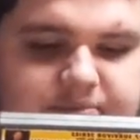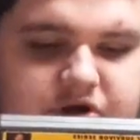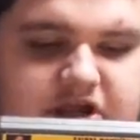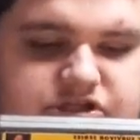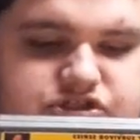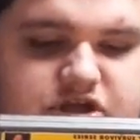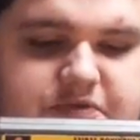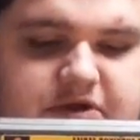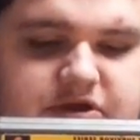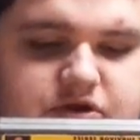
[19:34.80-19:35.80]
Brett and
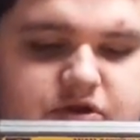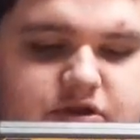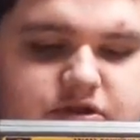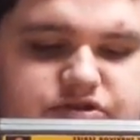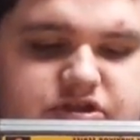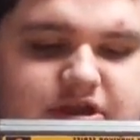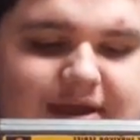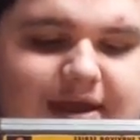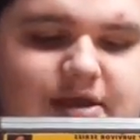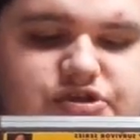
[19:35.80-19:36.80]
Shawn Michaels
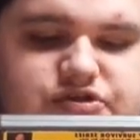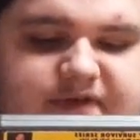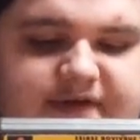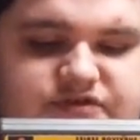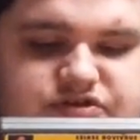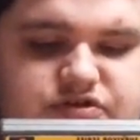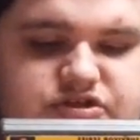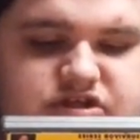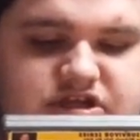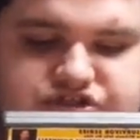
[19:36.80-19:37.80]
at Survivor
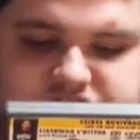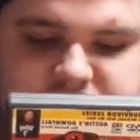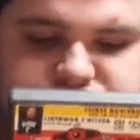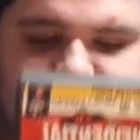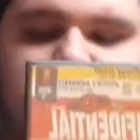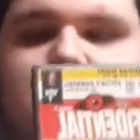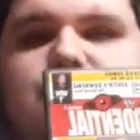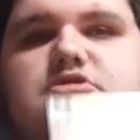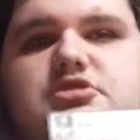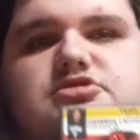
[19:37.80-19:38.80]
Series, and Scott Steiner and
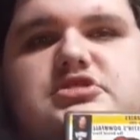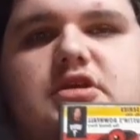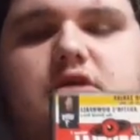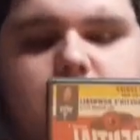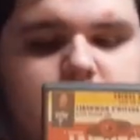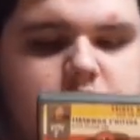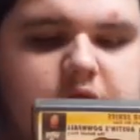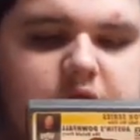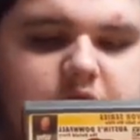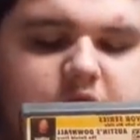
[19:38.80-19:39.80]
Booker T,
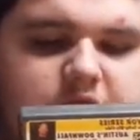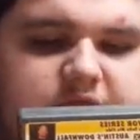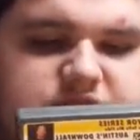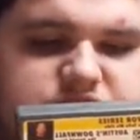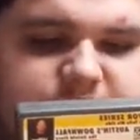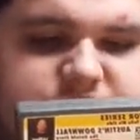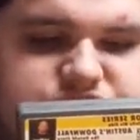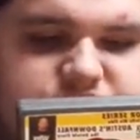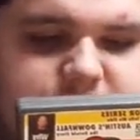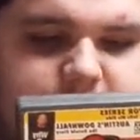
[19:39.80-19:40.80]

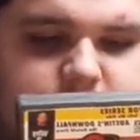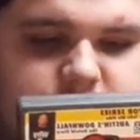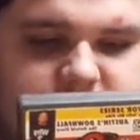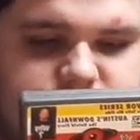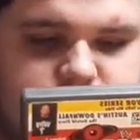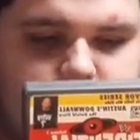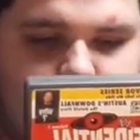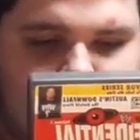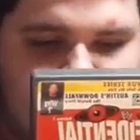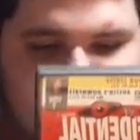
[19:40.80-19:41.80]
WCW
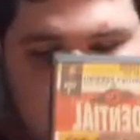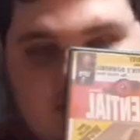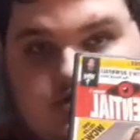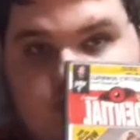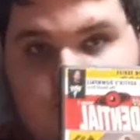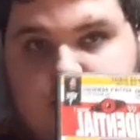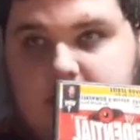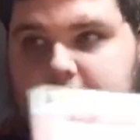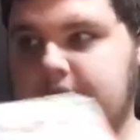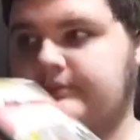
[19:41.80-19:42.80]
Nitro 2001.